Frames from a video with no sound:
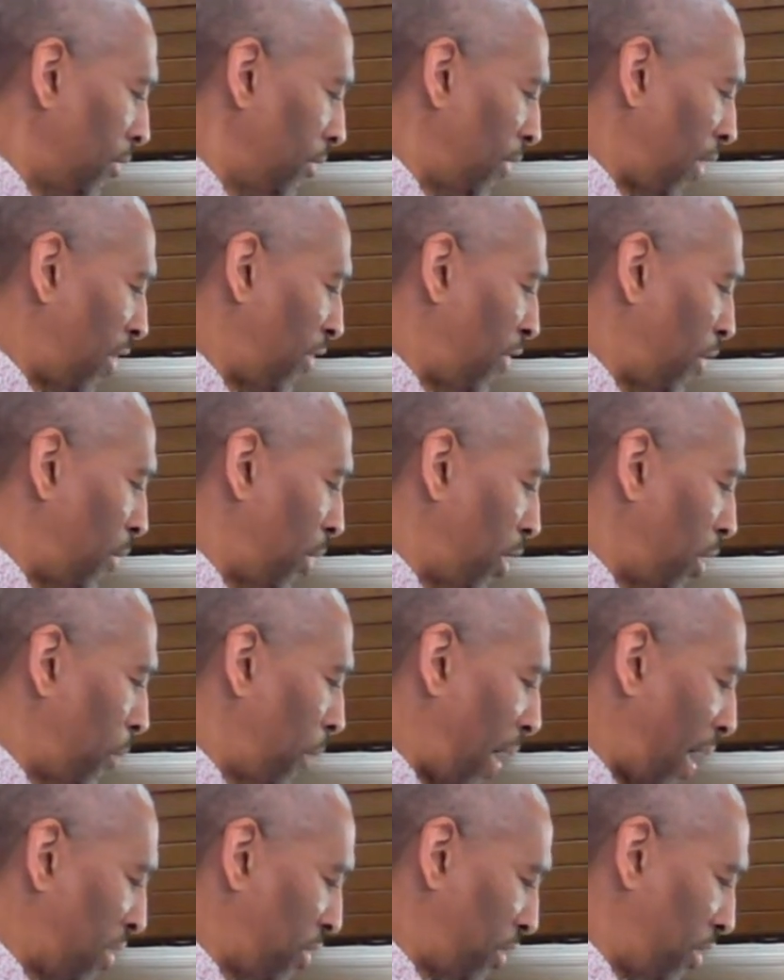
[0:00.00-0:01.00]
Very familiar
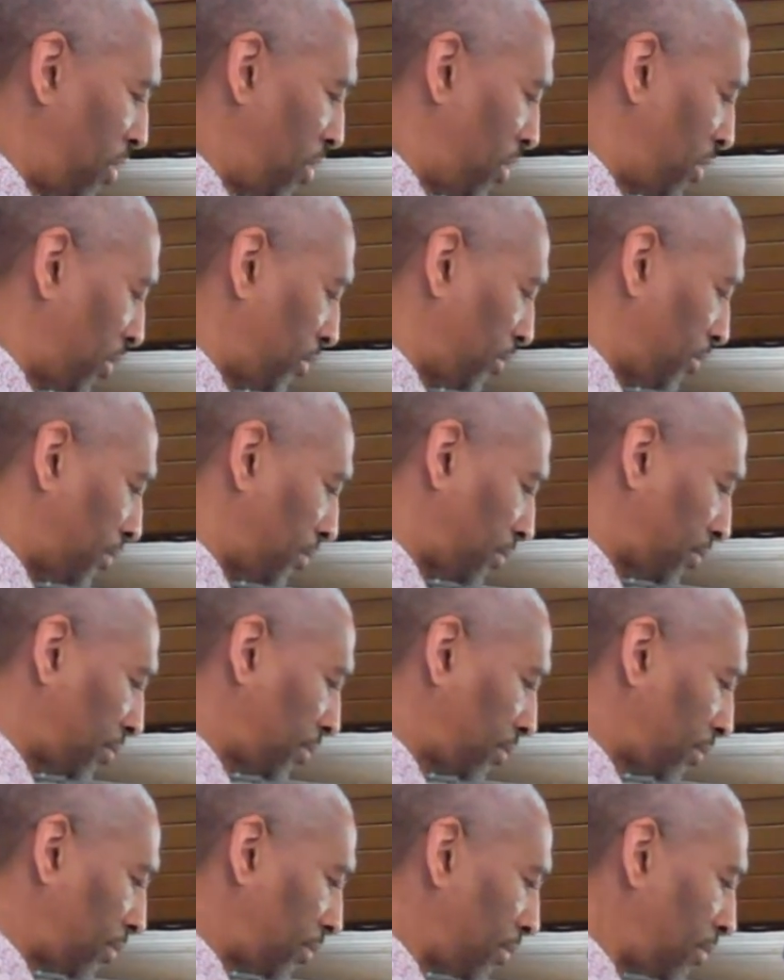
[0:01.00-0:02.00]
passage
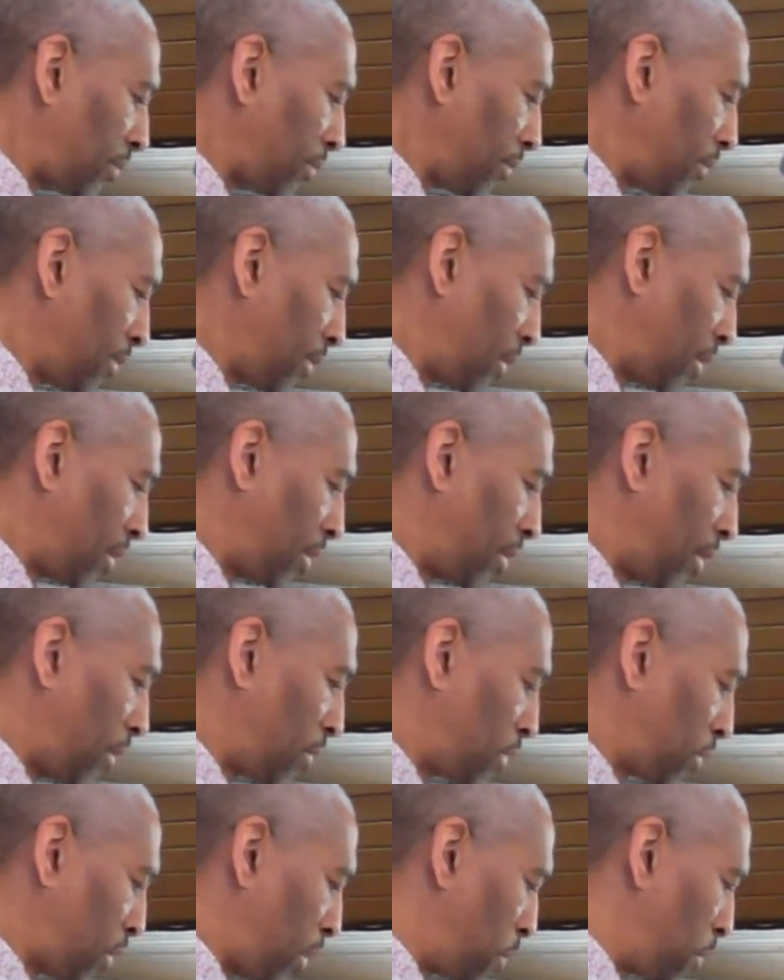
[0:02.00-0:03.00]

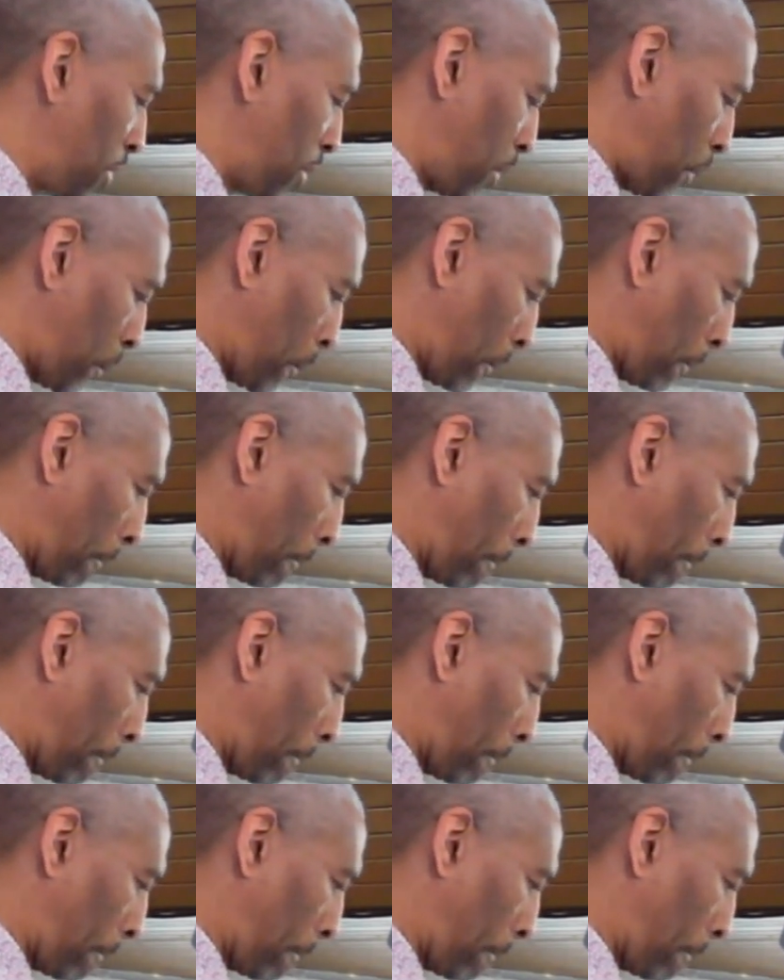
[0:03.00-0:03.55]
of scripture.